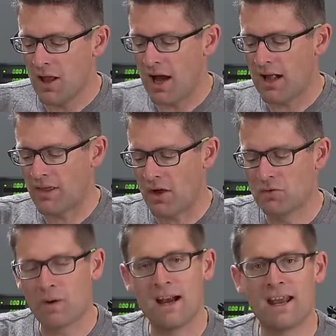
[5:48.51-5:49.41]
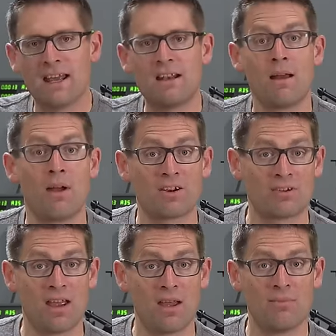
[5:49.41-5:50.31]
I load right-handed. I'm
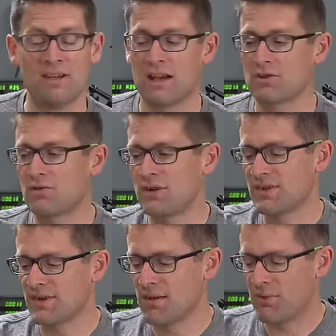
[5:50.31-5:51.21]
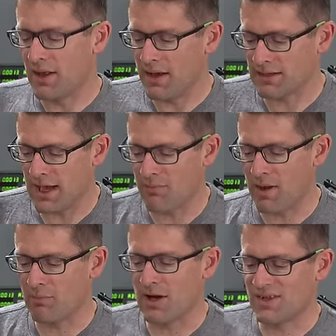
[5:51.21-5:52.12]
actually ambidextrous, but I like to have
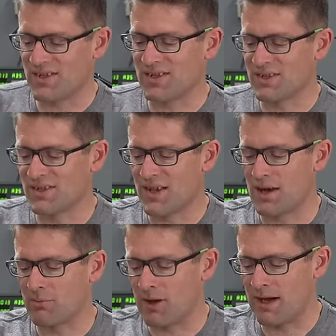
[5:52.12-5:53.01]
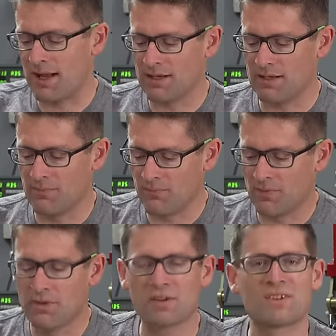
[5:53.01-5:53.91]
my presses set up right-handed.
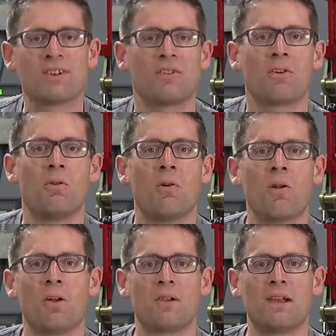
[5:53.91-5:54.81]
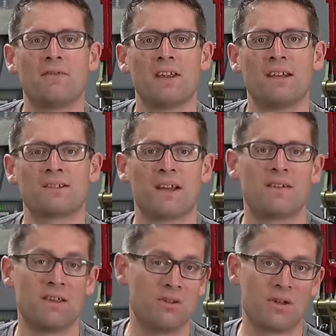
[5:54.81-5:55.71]
There's this other hole on the left-hand
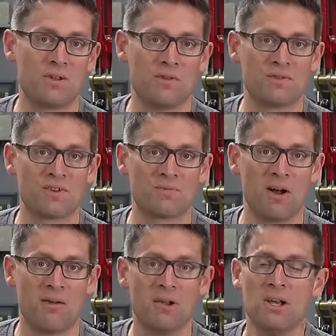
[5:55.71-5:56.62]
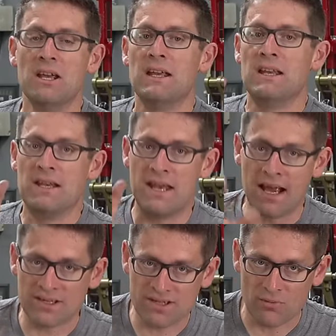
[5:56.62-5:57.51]
side that you can use as well.
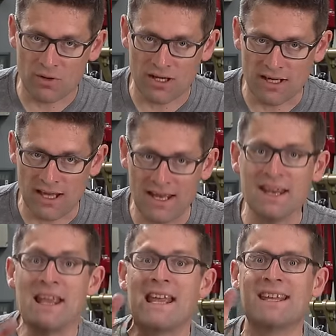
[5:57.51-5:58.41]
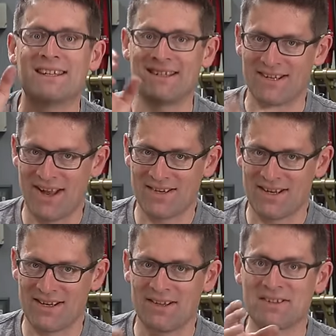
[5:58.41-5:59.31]
Next, we're gonna get into
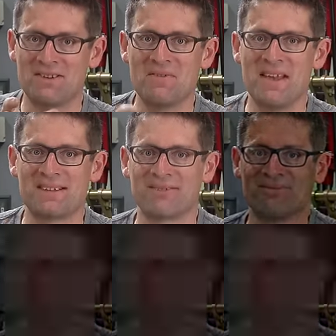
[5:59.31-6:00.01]
sizing. Let's do this.